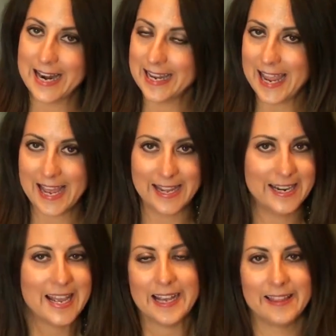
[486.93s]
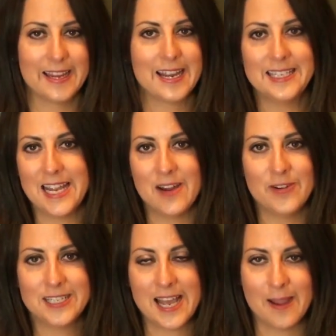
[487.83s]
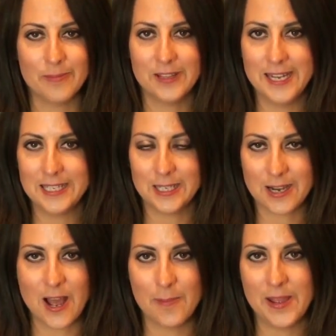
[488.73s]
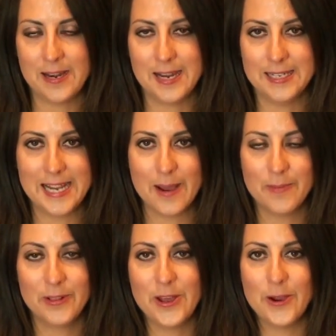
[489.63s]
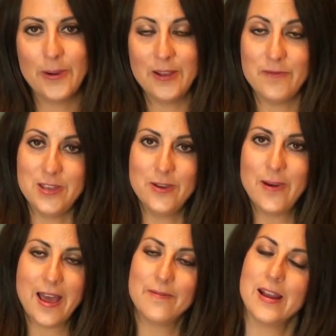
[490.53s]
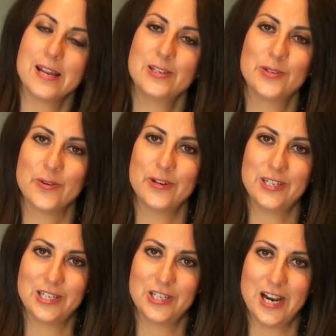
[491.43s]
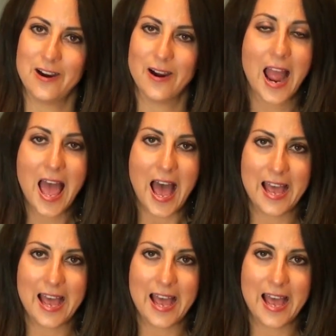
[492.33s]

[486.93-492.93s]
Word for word: And again, like I say every time, please comment down below if you have any stories to share.